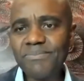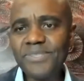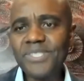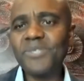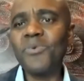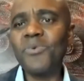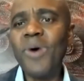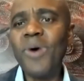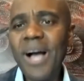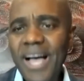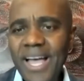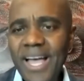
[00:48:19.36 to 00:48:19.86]

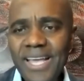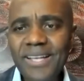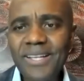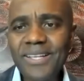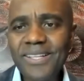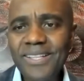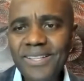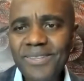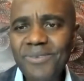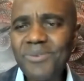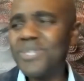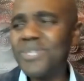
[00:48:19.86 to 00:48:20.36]

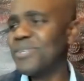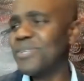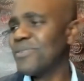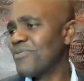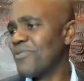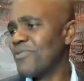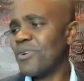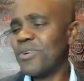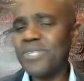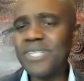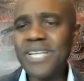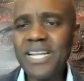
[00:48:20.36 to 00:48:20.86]
Why? You should
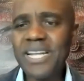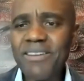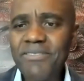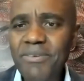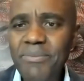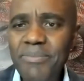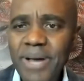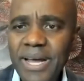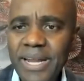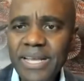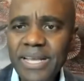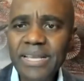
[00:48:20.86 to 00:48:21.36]
focus on
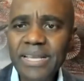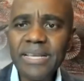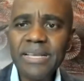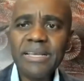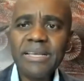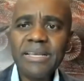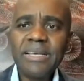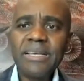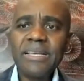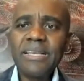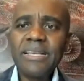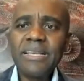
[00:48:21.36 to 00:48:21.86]
everybody,
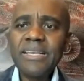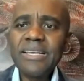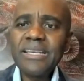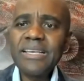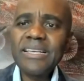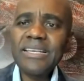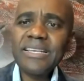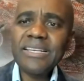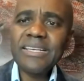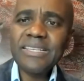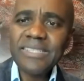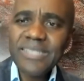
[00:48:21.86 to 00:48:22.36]

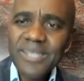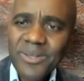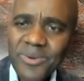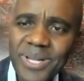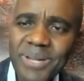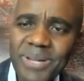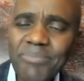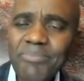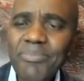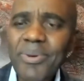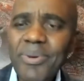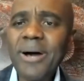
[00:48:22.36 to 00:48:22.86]
because they're
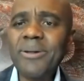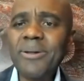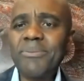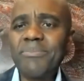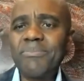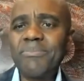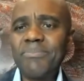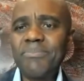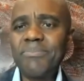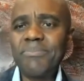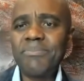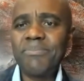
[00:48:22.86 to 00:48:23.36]
at the
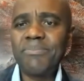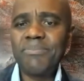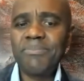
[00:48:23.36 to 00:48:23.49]
bottom.